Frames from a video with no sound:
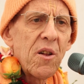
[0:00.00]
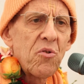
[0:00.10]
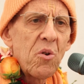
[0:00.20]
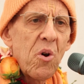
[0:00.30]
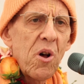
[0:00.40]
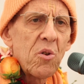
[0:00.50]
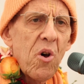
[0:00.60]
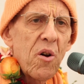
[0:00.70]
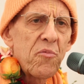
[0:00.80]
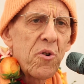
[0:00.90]
had all
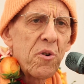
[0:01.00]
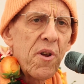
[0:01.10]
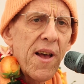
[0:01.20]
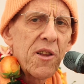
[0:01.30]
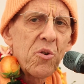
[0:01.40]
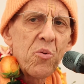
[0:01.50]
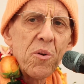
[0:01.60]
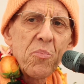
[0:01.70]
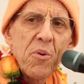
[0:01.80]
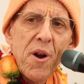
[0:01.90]
offered
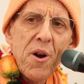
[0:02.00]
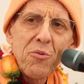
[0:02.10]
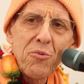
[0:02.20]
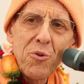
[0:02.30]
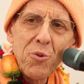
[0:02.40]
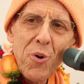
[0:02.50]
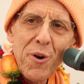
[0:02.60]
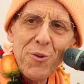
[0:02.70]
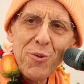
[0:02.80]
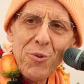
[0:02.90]
eloquent prayers to
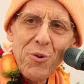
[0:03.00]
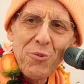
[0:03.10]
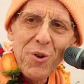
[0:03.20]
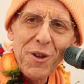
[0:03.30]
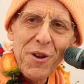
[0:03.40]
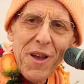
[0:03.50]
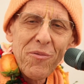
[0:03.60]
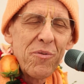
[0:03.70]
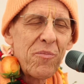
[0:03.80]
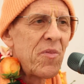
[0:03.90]
Lord Nrsingadev,
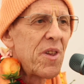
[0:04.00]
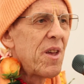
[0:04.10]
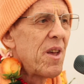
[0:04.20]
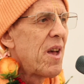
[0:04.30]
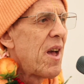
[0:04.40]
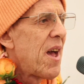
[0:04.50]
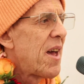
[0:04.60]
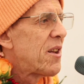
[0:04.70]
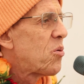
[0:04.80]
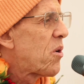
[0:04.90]

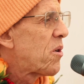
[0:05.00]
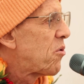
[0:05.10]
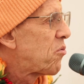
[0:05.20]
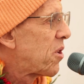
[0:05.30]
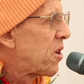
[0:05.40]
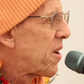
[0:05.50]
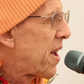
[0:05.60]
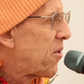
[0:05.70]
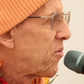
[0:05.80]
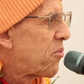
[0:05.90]
and Lord
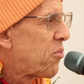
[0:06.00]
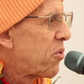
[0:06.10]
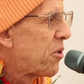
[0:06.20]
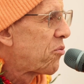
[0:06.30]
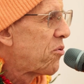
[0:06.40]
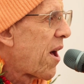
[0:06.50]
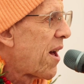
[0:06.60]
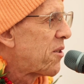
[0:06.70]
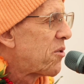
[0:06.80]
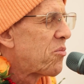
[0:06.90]
Nrsingadev was
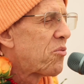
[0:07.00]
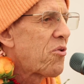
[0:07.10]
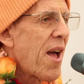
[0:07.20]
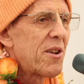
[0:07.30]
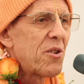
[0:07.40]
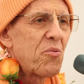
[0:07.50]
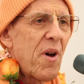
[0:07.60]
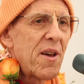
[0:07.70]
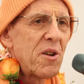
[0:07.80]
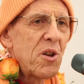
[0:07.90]
not
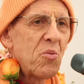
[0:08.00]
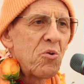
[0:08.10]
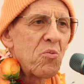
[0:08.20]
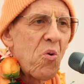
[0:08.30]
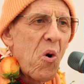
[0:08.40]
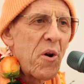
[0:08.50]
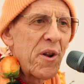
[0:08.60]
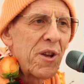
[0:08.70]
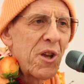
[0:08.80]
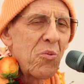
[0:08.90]
satisfied. He was
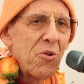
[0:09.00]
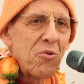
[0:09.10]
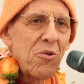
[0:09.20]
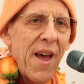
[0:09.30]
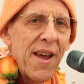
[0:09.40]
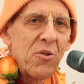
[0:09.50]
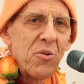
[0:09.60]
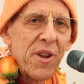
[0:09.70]
roaring, he was angry.